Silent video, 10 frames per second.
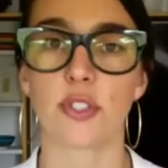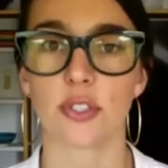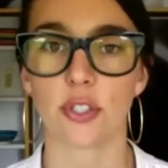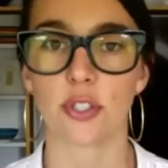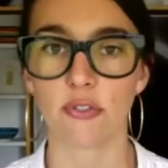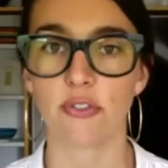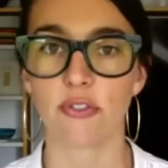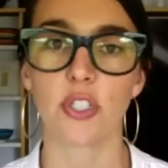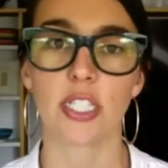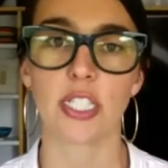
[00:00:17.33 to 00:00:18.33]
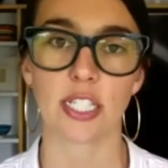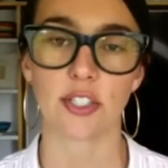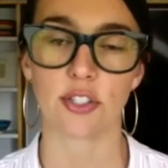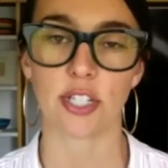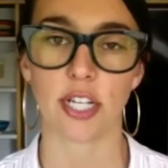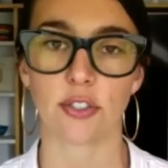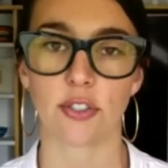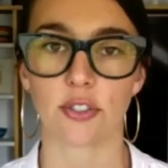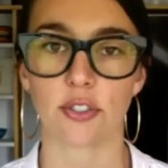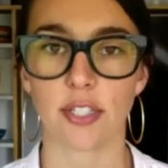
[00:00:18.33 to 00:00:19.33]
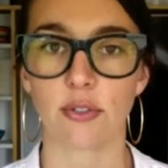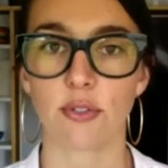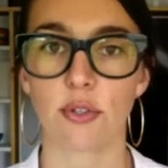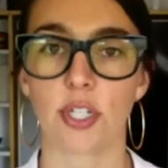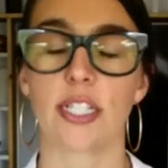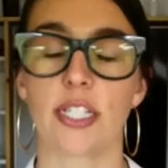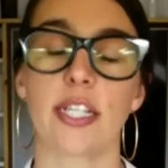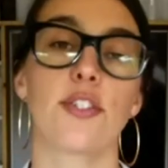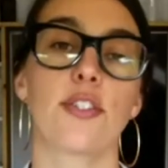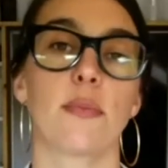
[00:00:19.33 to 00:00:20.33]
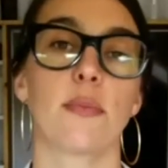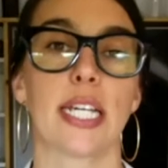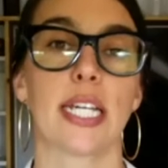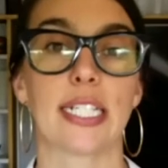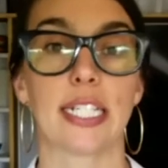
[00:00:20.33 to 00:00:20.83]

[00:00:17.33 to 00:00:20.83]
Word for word: Slow Food is an international grassroots organization that began in